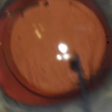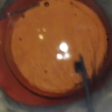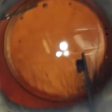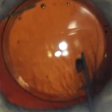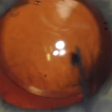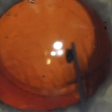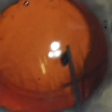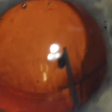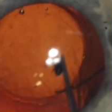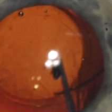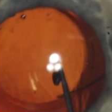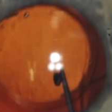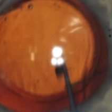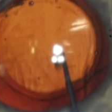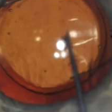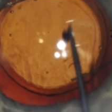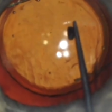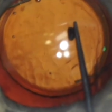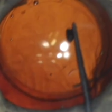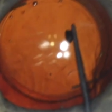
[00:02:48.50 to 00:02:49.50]

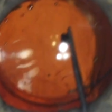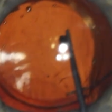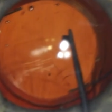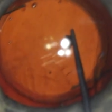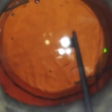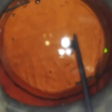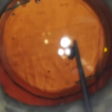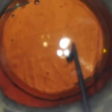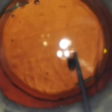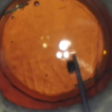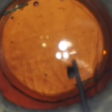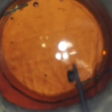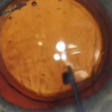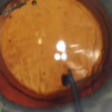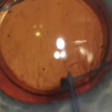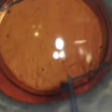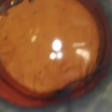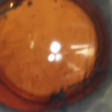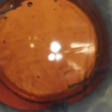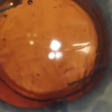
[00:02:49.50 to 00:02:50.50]

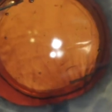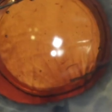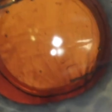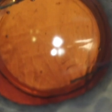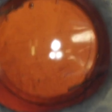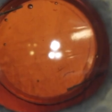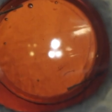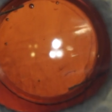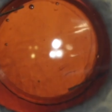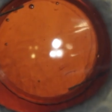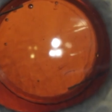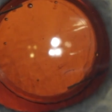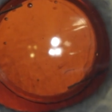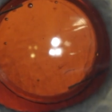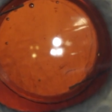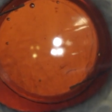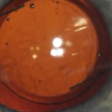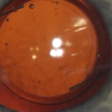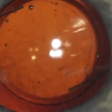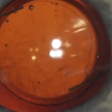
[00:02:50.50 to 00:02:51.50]

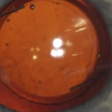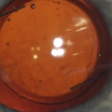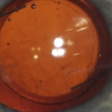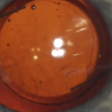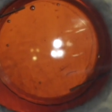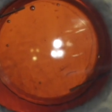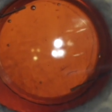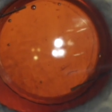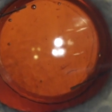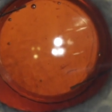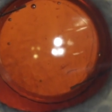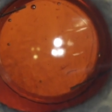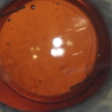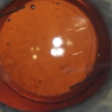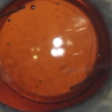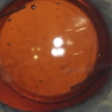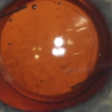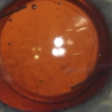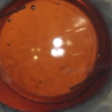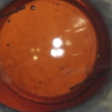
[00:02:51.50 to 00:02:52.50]

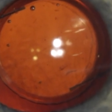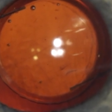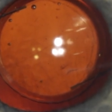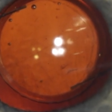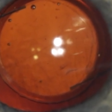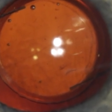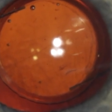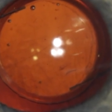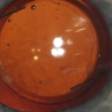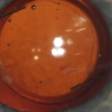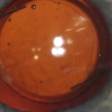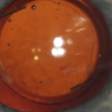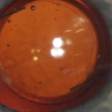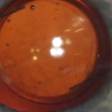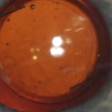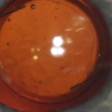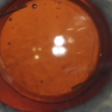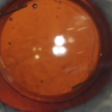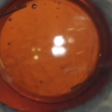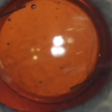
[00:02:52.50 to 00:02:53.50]

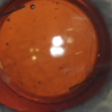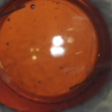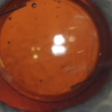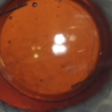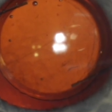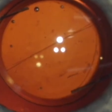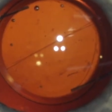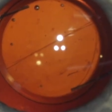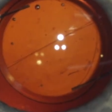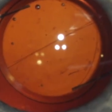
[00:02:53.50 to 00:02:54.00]
Nothing is said.